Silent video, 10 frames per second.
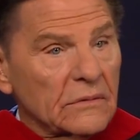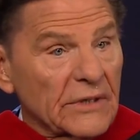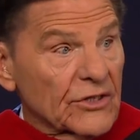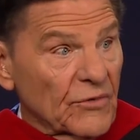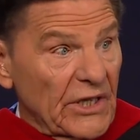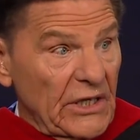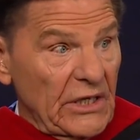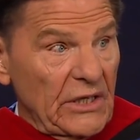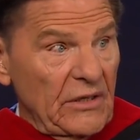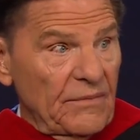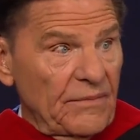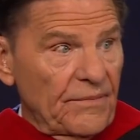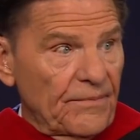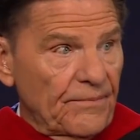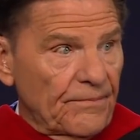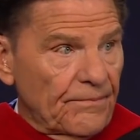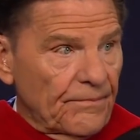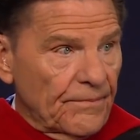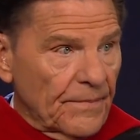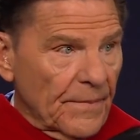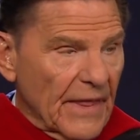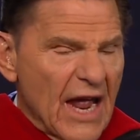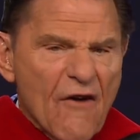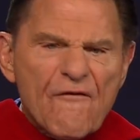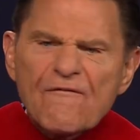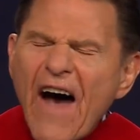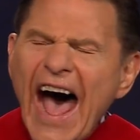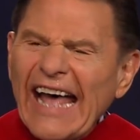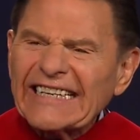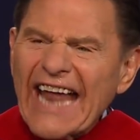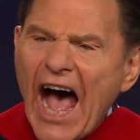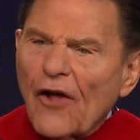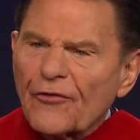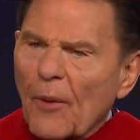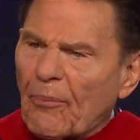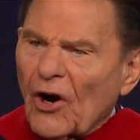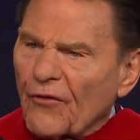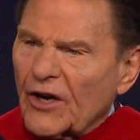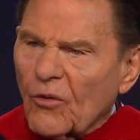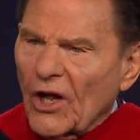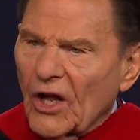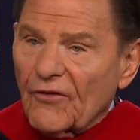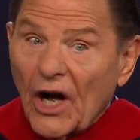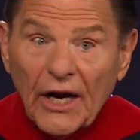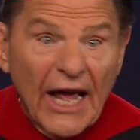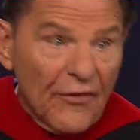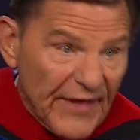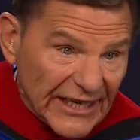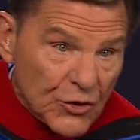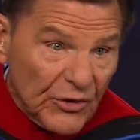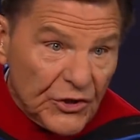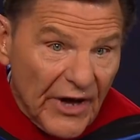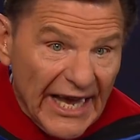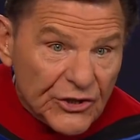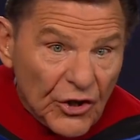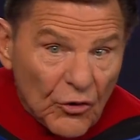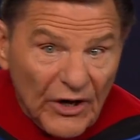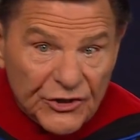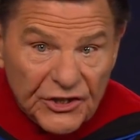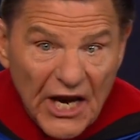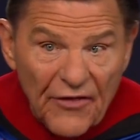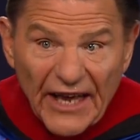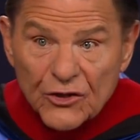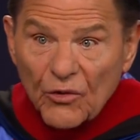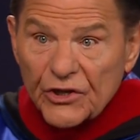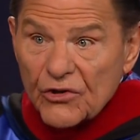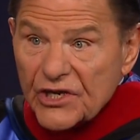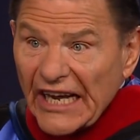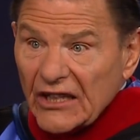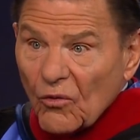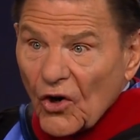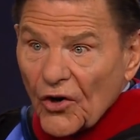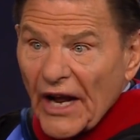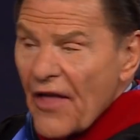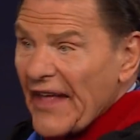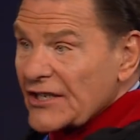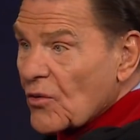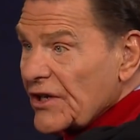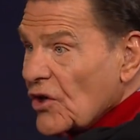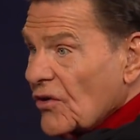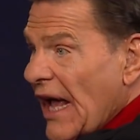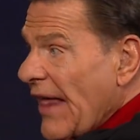That's the way they did him. Find out the perfect will of God. That's when you ask your questions. That's when you seek the Word. That's when you